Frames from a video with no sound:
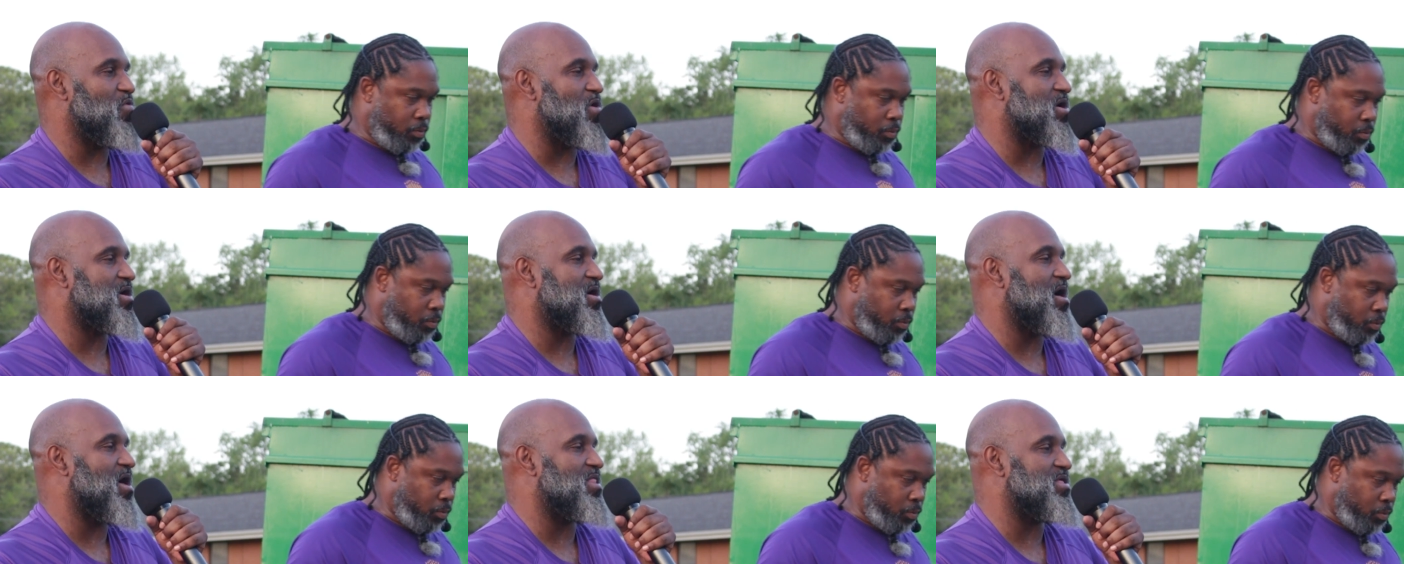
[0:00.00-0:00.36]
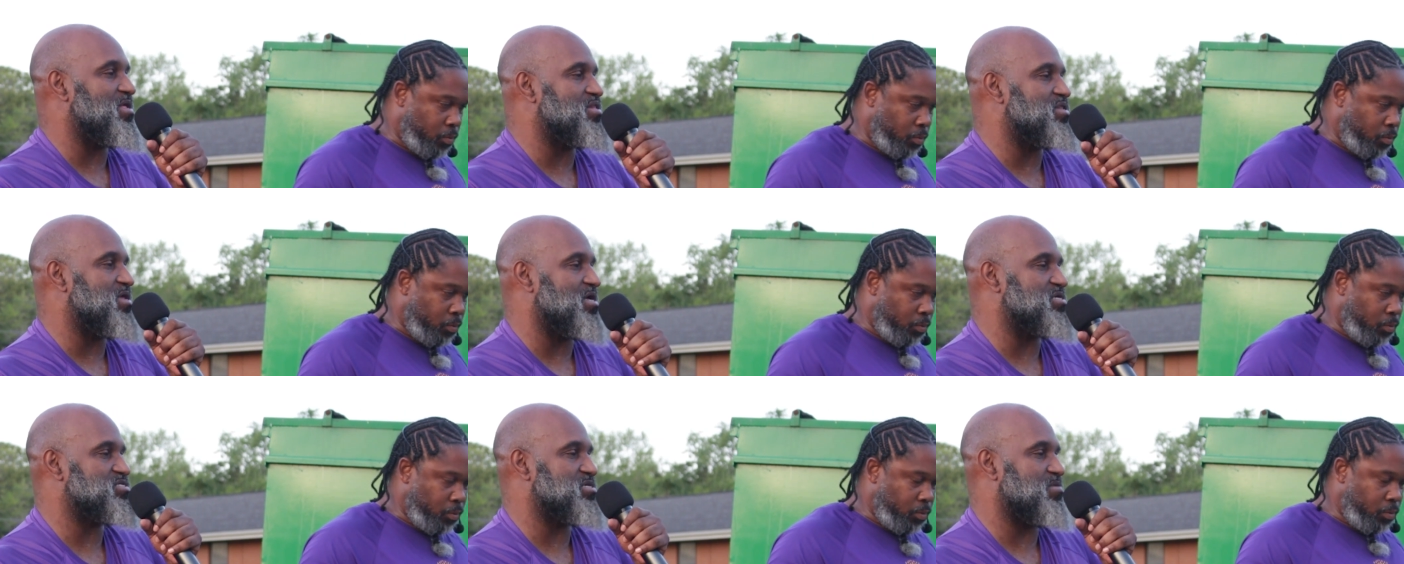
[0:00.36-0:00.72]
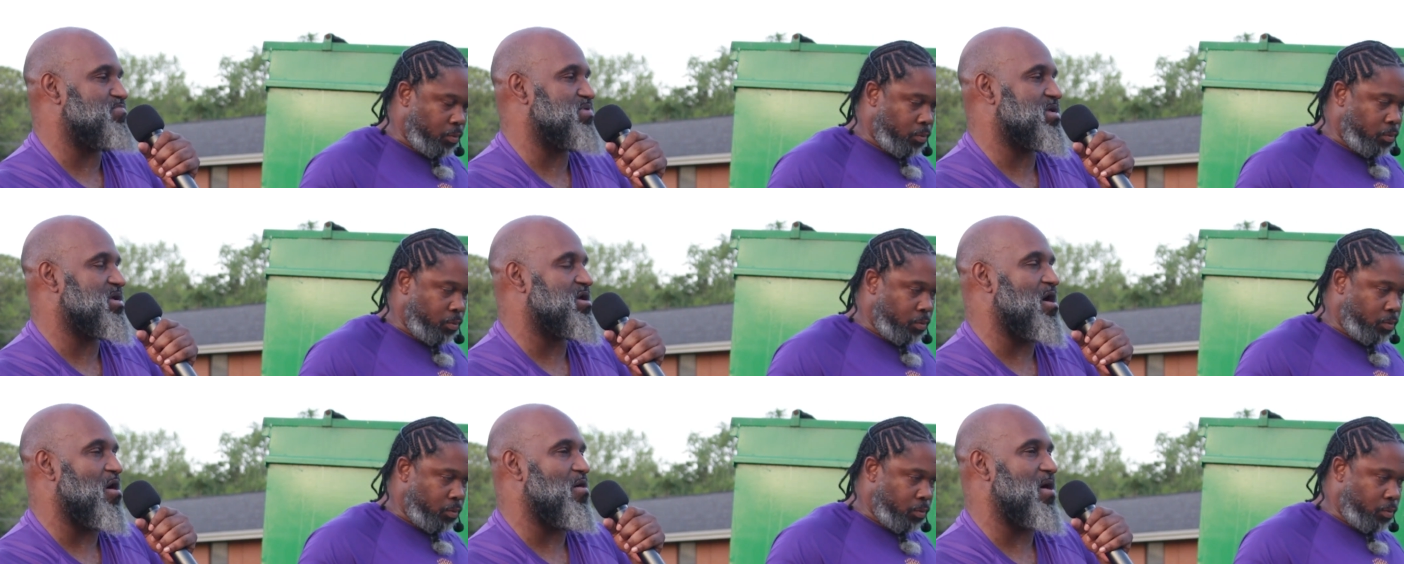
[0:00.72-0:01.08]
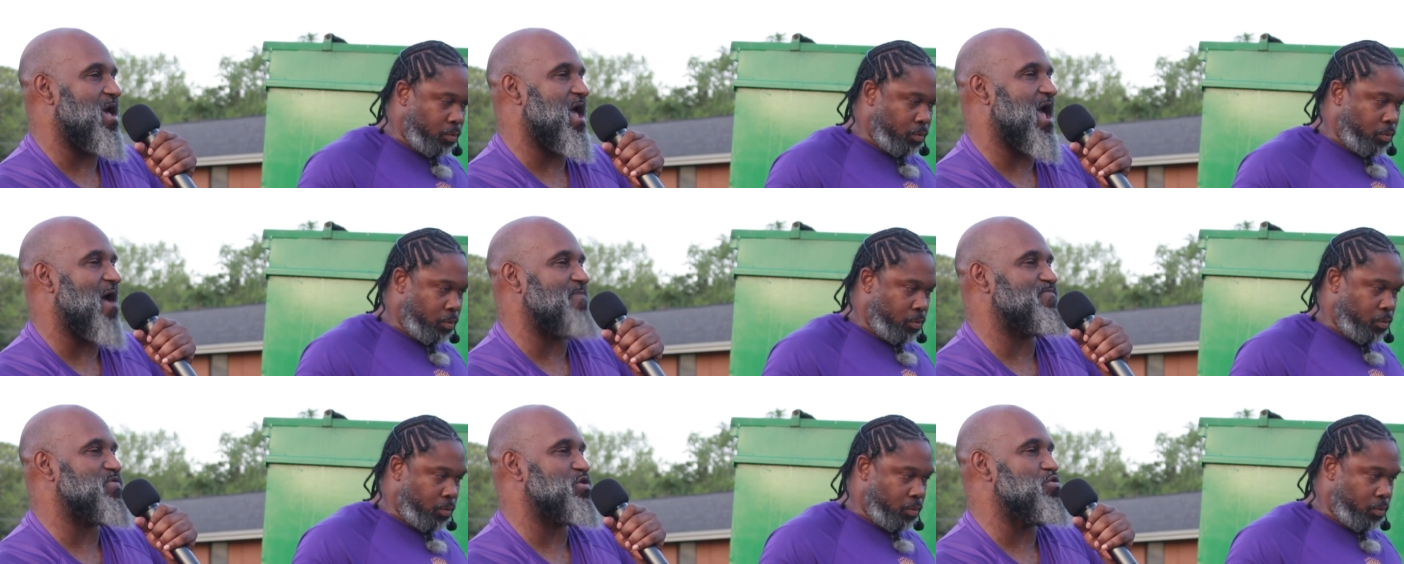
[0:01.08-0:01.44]
Speaker 1: what color does it become
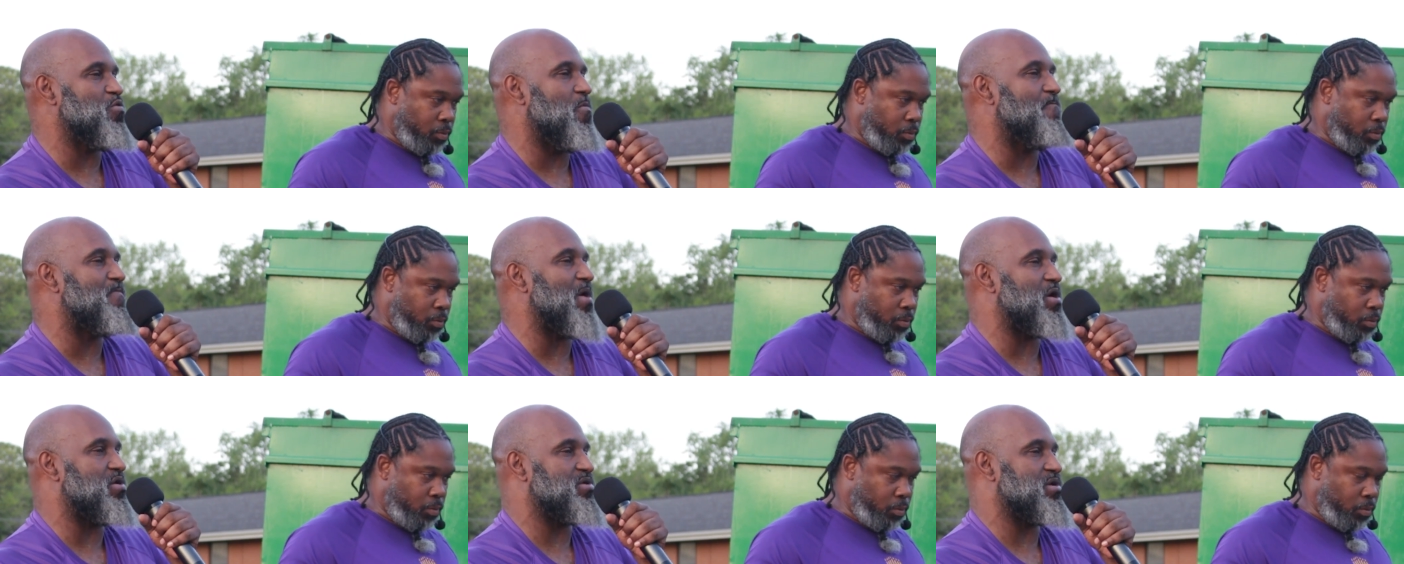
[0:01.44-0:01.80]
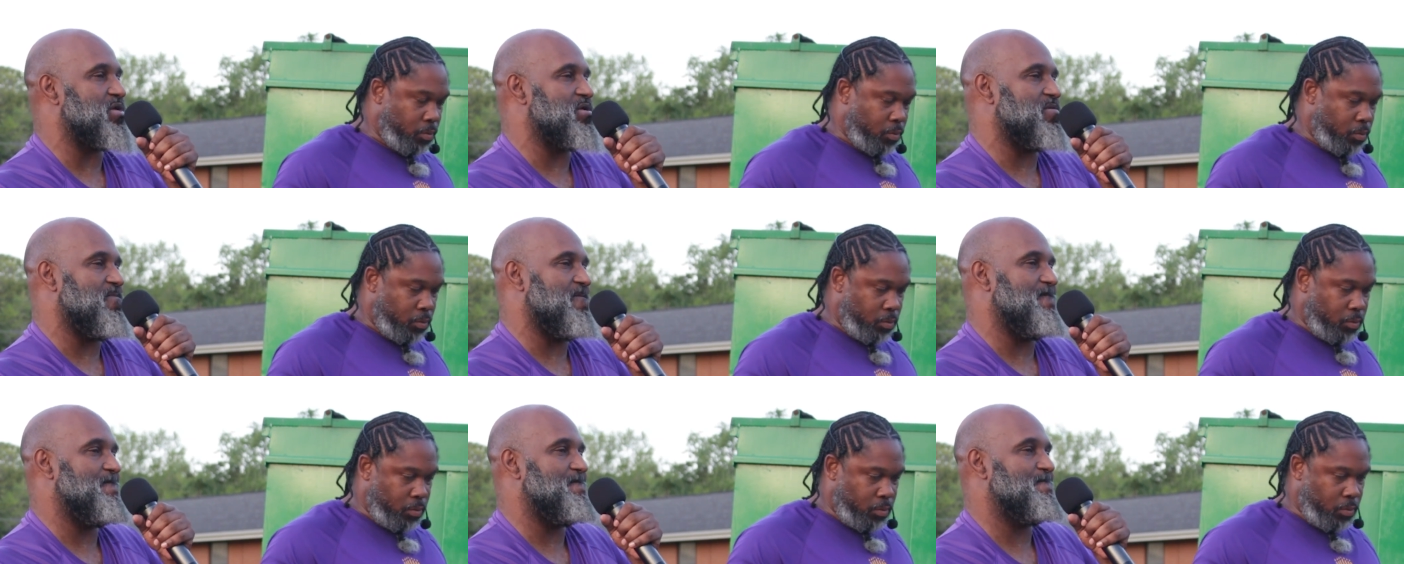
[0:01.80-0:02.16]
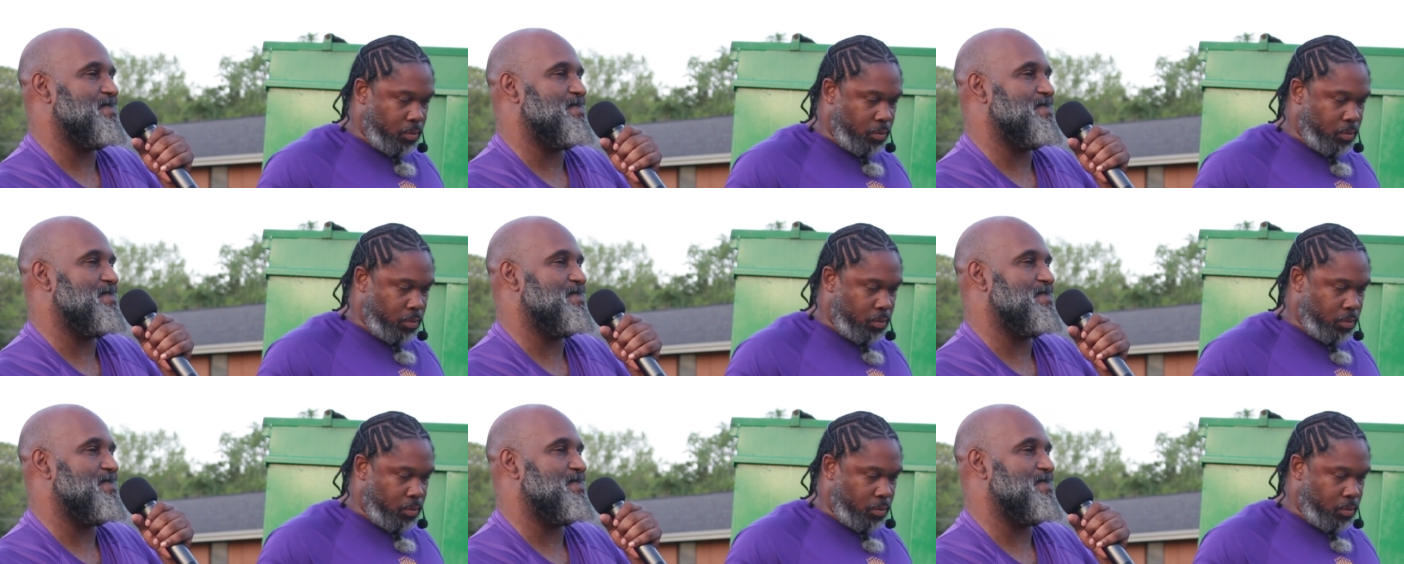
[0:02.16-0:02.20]
after you burn it?